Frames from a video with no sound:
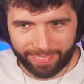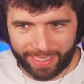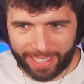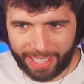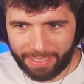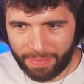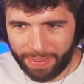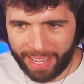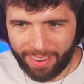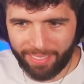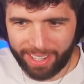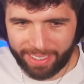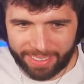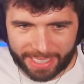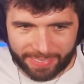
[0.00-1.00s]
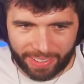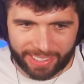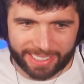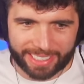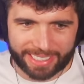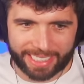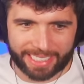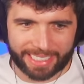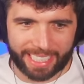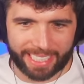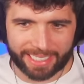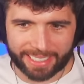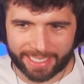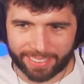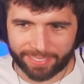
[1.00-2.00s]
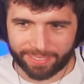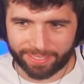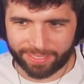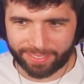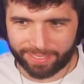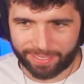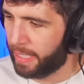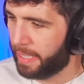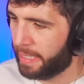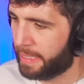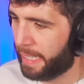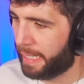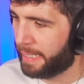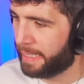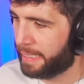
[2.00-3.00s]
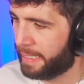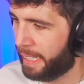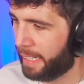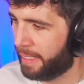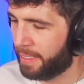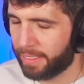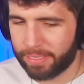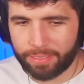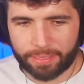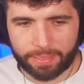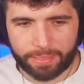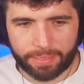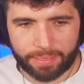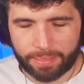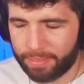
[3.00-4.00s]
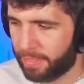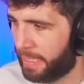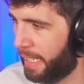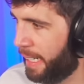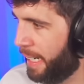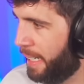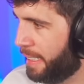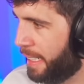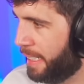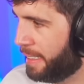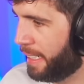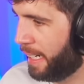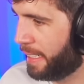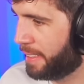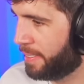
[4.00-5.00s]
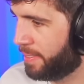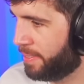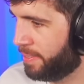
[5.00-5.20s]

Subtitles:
They gotta be paying well, these sponsors these days. Ding, ding. Ding, ding, ding.